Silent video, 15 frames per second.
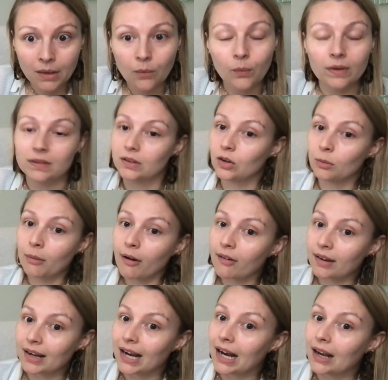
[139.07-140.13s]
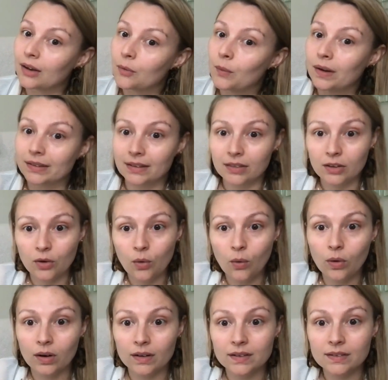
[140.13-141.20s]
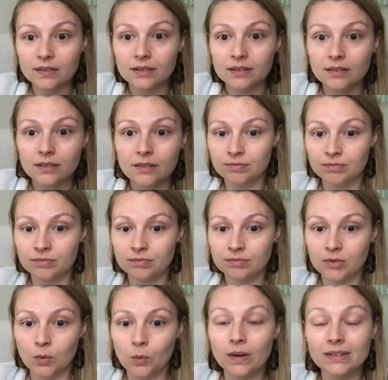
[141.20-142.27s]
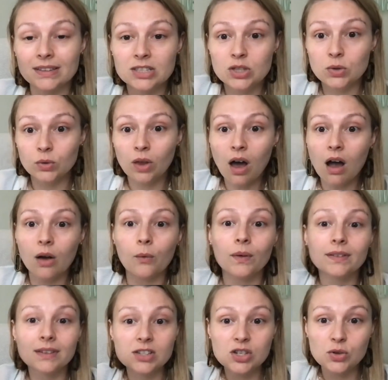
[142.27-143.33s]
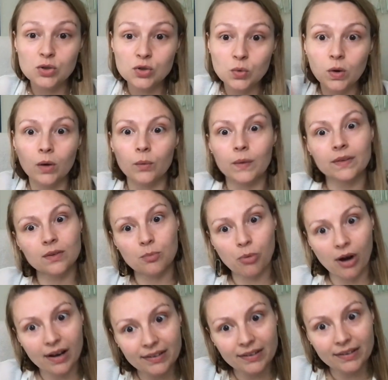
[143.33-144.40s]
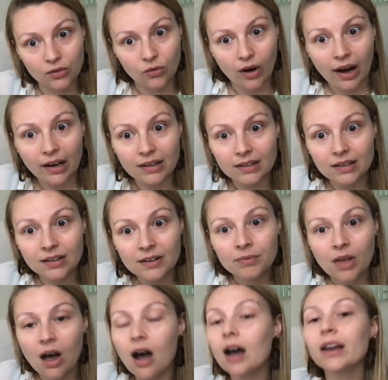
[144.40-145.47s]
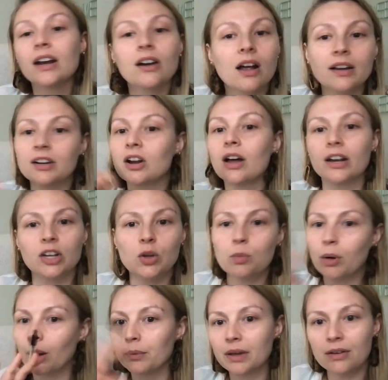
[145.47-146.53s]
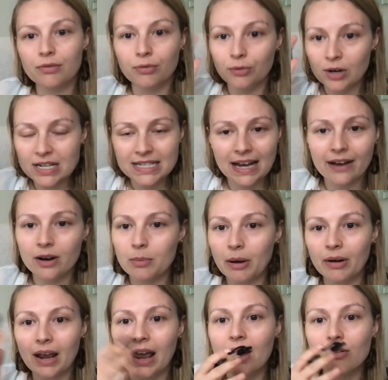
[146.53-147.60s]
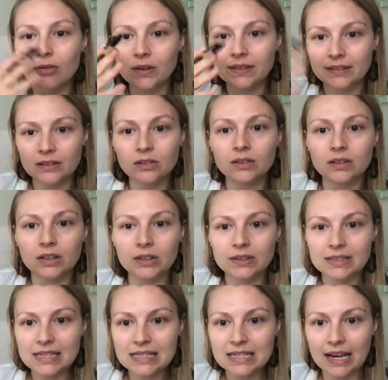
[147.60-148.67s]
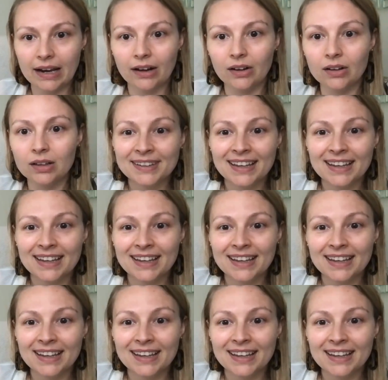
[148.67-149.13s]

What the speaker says: Was it your marketing? Was it the course? Was it too long? Was it too short? Was the pricing right? On and on and on. You probably freaked out about every single little detail.